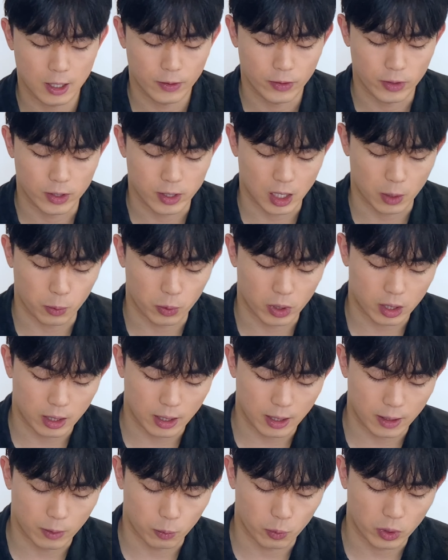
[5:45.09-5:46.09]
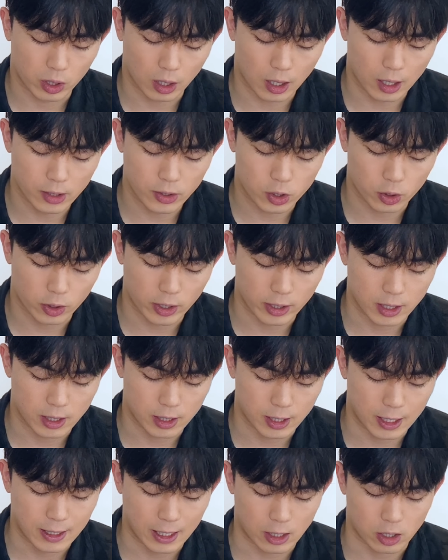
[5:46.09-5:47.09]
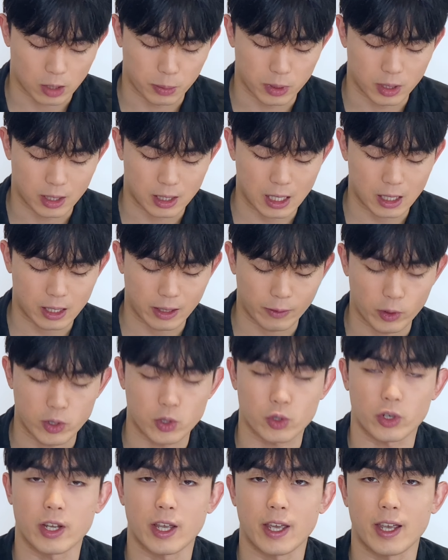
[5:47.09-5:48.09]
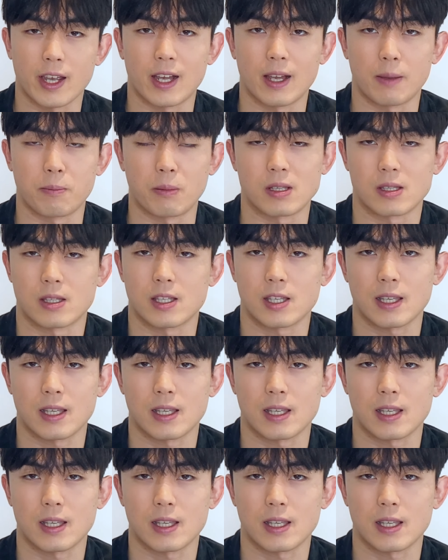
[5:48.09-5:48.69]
So we can't draw it in this T section because if I draw it here, it means